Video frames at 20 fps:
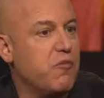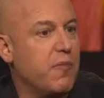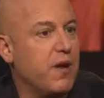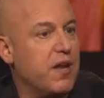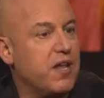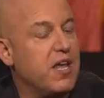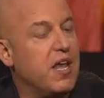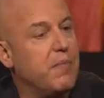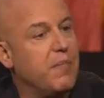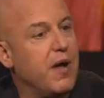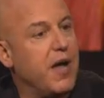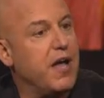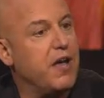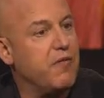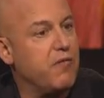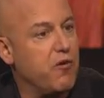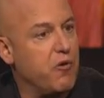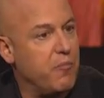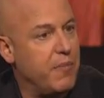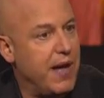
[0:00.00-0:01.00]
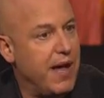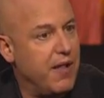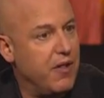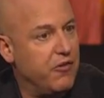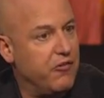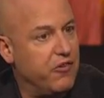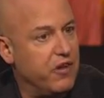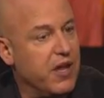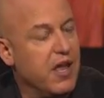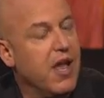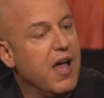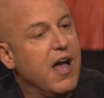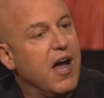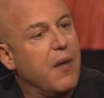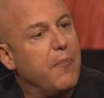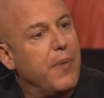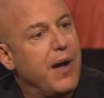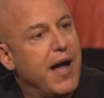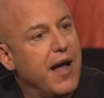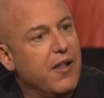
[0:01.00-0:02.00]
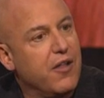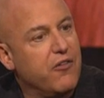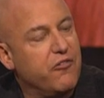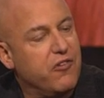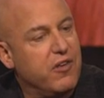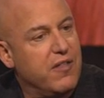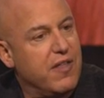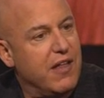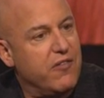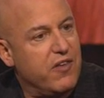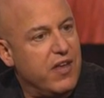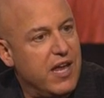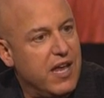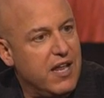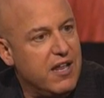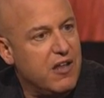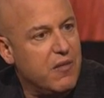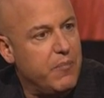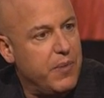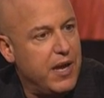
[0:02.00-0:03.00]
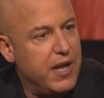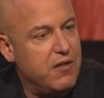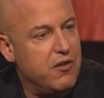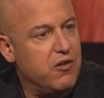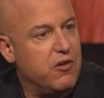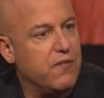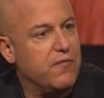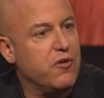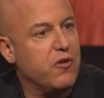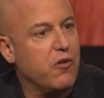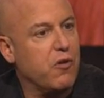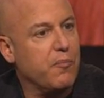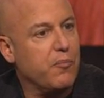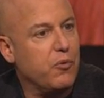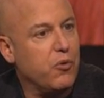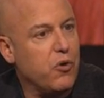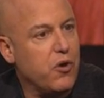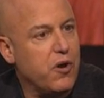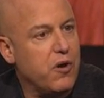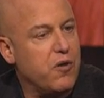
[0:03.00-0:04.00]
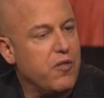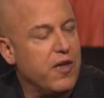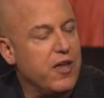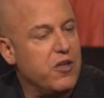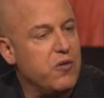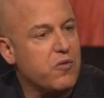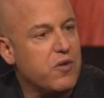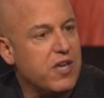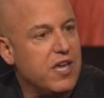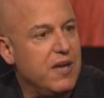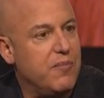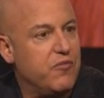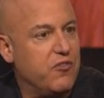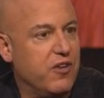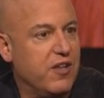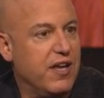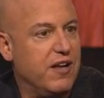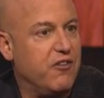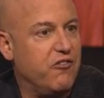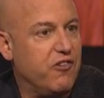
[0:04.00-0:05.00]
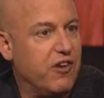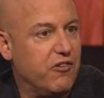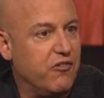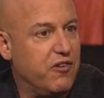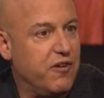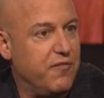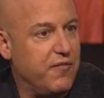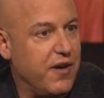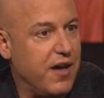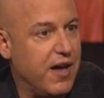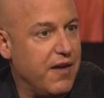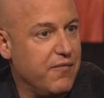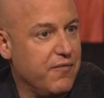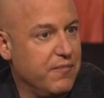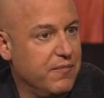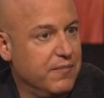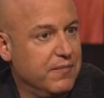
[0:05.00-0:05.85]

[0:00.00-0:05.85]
your money and buy your own policy, a policy that's independent of your employer that you keep till age 65.